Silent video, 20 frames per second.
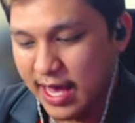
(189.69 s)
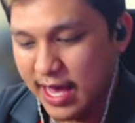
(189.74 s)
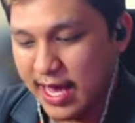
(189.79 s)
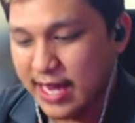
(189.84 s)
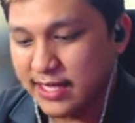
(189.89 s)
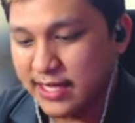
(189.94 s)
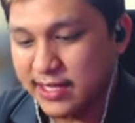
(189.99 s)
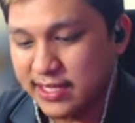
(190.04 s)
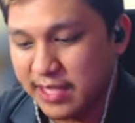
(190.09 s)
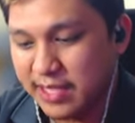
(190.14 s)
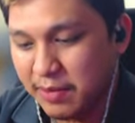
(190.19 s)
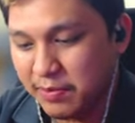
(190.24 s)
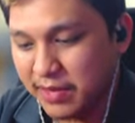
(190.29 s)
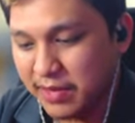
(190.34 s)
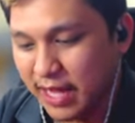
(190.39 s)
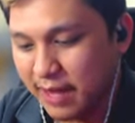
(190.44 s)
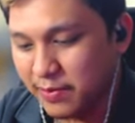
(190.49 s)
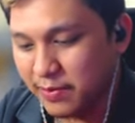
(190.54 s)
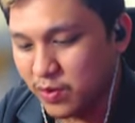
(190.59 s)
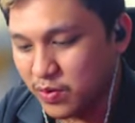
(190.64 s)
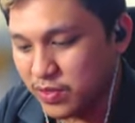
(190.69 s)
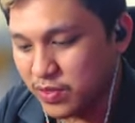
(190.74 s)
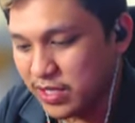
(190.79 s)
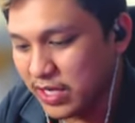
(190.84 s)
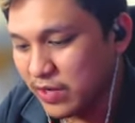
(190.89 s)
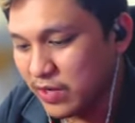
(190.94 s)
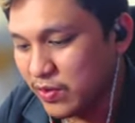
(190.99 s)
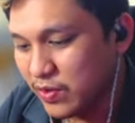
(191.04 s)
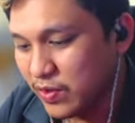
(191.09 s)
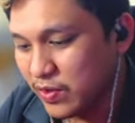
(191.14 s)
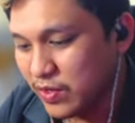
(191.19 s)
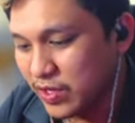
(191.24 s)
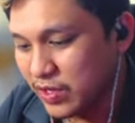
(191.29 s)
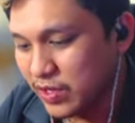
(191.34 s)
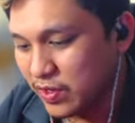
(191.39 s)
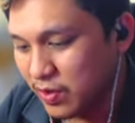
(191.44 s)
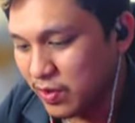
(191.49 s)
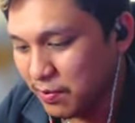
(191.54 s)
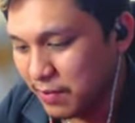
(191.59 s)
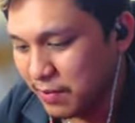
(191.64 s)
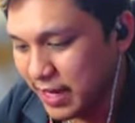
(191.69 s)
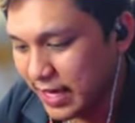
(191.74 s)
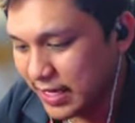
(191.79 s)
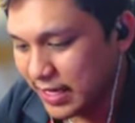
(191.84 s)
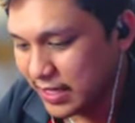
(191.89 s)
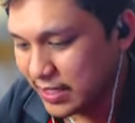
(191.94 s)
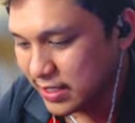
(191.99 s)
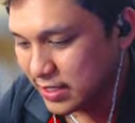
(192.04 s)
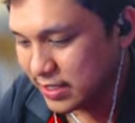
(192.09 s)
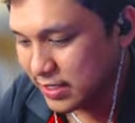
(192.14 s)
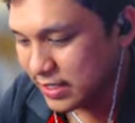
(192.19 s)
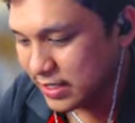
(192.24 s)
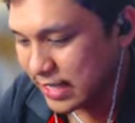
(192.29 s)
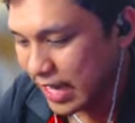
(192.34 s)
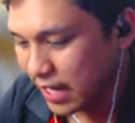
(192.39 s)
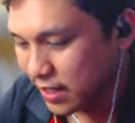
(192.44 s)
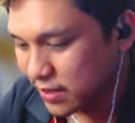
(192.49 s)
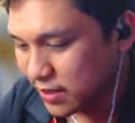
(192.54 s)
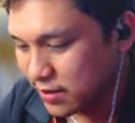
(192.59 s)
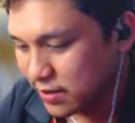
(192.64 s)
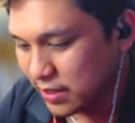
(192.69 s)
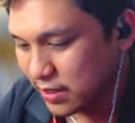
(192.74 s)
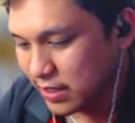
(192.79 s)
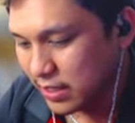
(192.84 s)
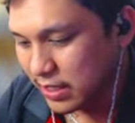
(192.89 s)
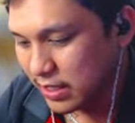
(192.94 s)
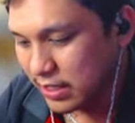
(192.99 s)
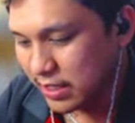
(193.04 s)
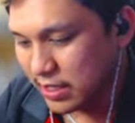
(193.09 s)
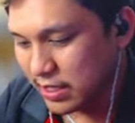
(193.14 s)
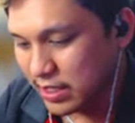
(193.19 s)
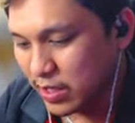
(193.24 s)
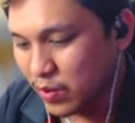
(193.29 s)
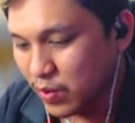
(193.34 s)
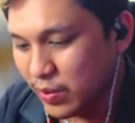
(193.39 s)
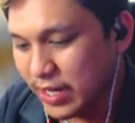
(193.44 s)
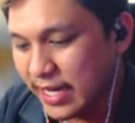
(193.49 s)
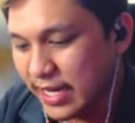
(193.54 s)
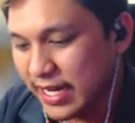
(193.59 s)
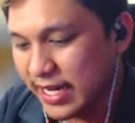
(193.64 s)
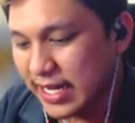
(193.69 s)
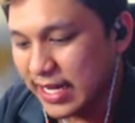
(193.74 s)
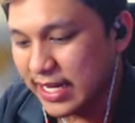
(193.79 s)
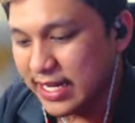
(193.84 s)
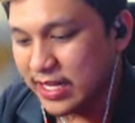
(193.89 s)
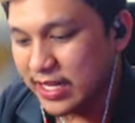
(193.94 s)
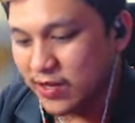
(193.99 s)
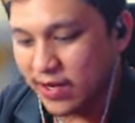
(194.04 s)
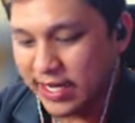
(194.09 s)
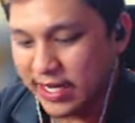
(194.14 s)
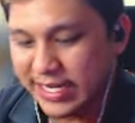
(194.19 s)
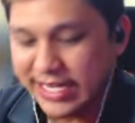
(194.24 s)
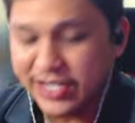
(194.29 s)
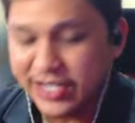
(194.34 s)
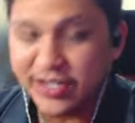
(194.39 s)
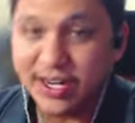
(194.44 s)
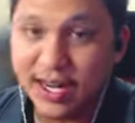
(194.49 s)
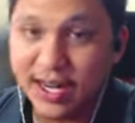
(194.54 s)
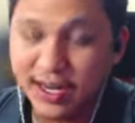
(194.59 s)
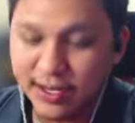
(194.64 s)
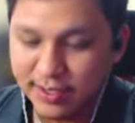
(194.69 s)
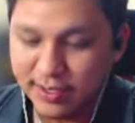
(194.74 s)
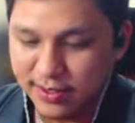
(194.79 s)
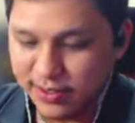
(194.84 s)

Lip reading: And at the same time, kung sino nyo dito yung may stack, you will heal dito additional.